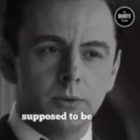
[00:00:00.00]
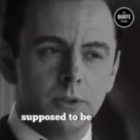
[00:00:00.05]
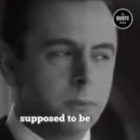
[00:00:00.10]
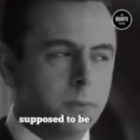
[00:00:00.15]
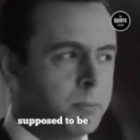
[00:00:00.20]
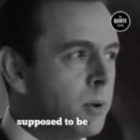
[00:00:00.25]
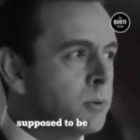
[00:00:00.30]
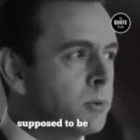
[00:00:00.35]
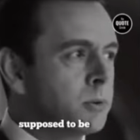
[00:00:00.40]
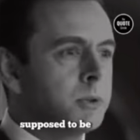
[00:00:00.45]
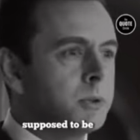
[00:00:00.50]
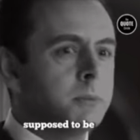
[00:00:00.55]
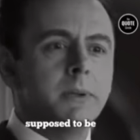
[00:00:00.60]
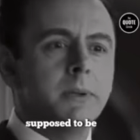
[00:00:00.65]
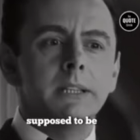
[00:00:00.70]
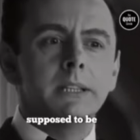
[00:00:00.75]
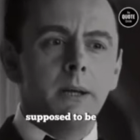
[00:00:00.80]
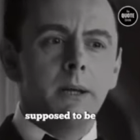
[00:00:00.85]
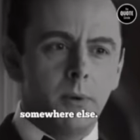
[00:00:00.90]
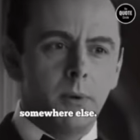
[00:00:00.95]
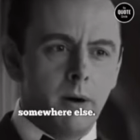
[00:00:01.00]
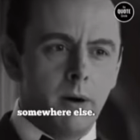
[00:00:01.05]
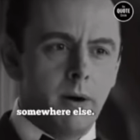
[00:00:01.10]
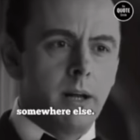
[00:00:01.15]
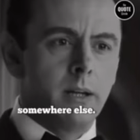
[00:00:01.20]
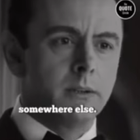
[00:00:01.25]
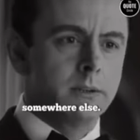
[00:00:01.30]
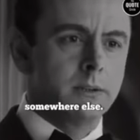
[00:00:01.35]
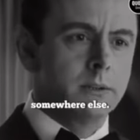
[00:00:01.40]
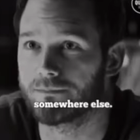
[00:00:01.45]
you're supposed to be
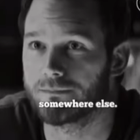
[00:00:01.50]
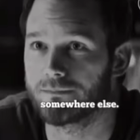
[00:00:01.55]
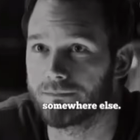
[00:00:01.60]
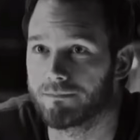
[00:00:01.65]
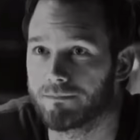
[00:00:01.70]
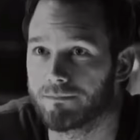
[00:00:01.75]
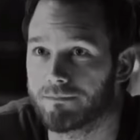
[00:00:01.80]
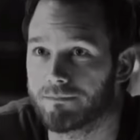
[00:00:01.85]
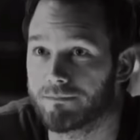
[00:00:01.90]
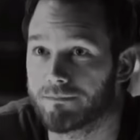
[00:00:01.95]
somewhere else.